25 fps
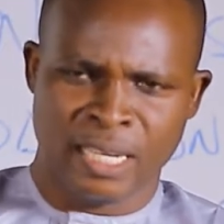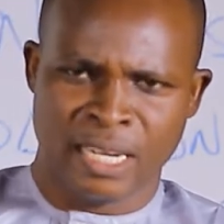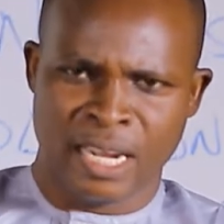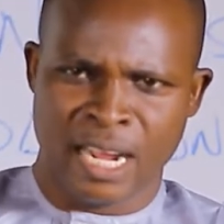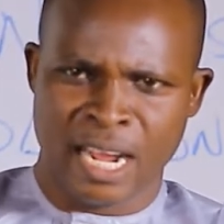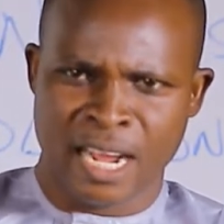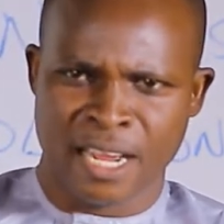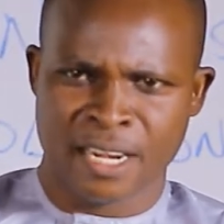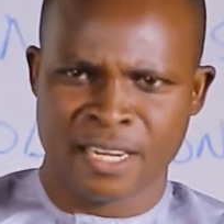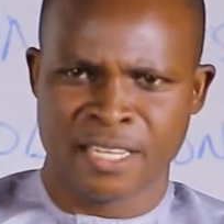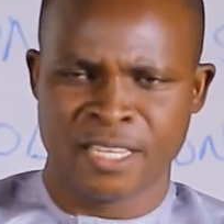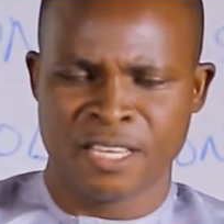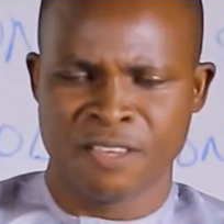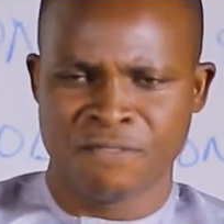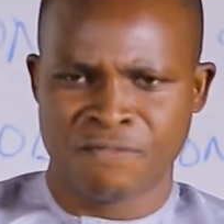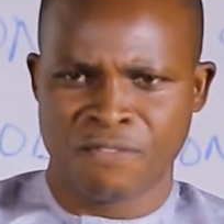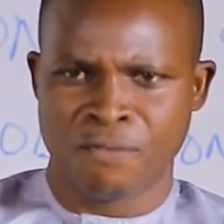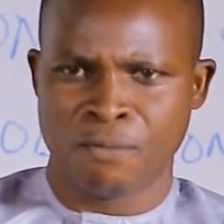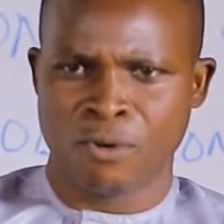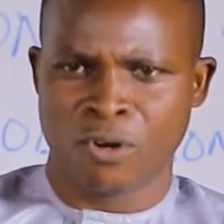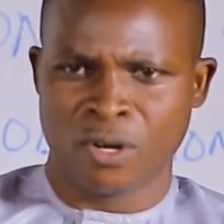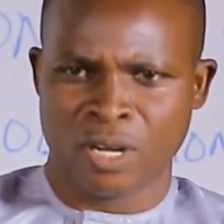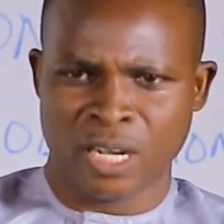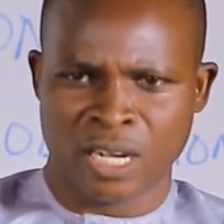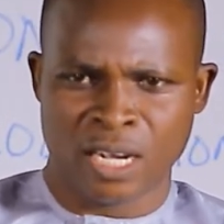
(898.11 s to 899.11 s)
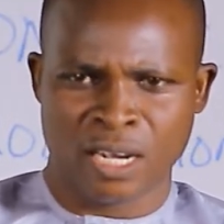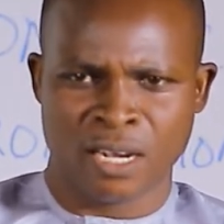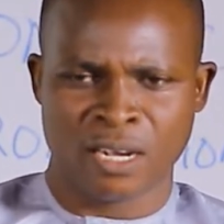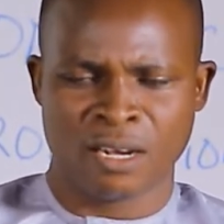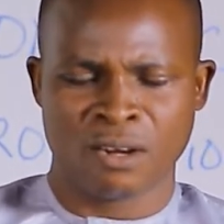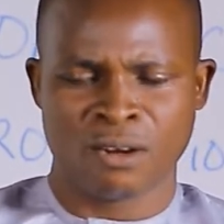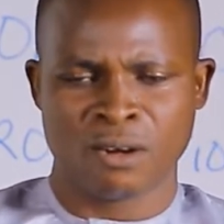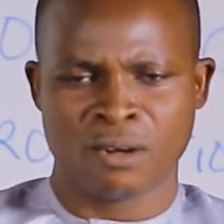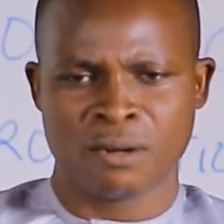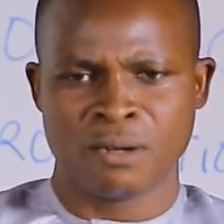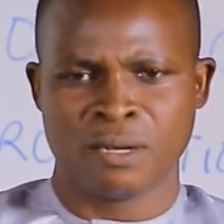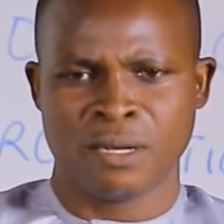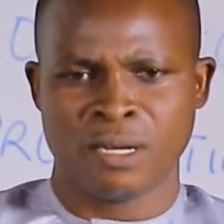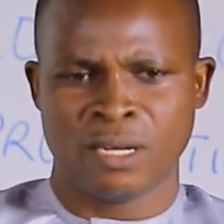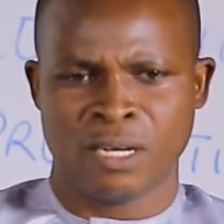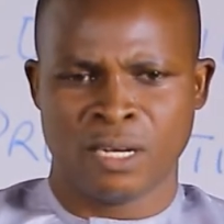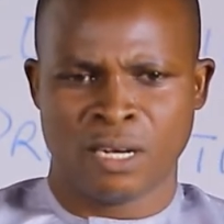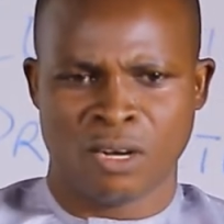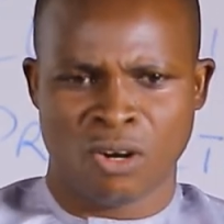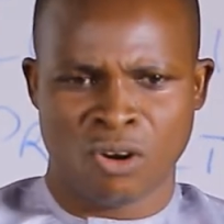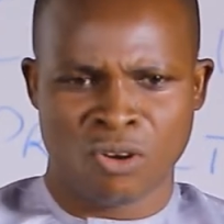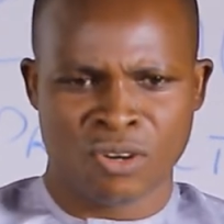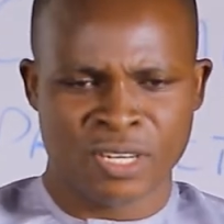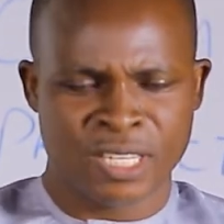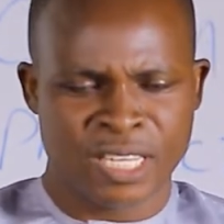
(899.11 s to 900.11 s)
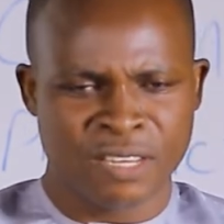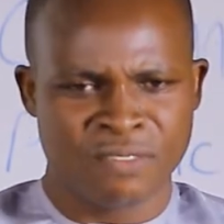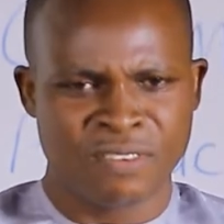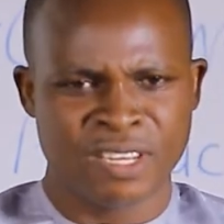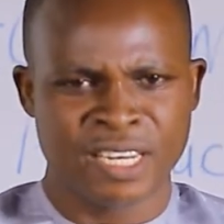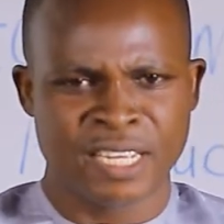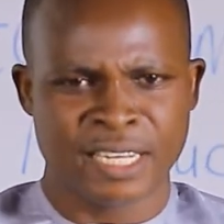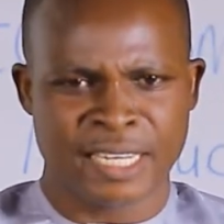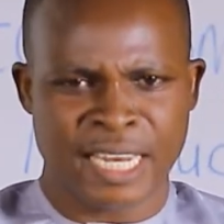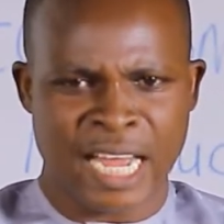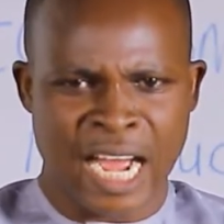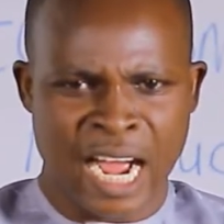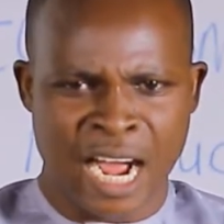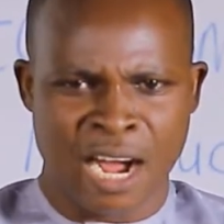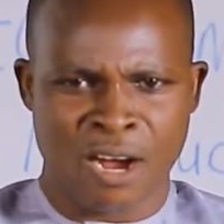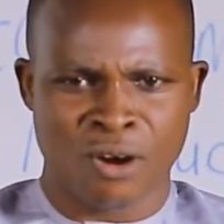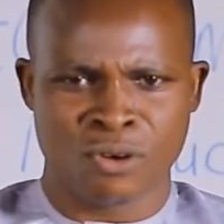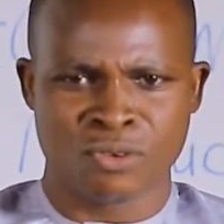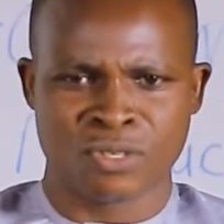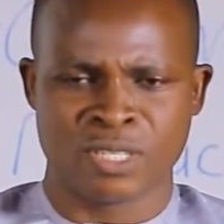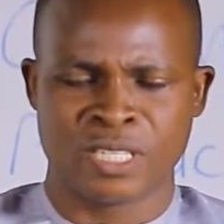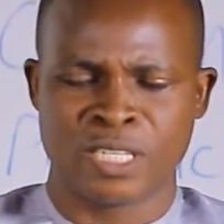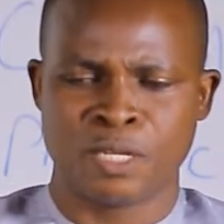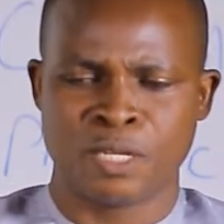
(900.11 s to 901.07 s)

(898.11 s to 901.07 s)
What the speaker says: And if on giving it out,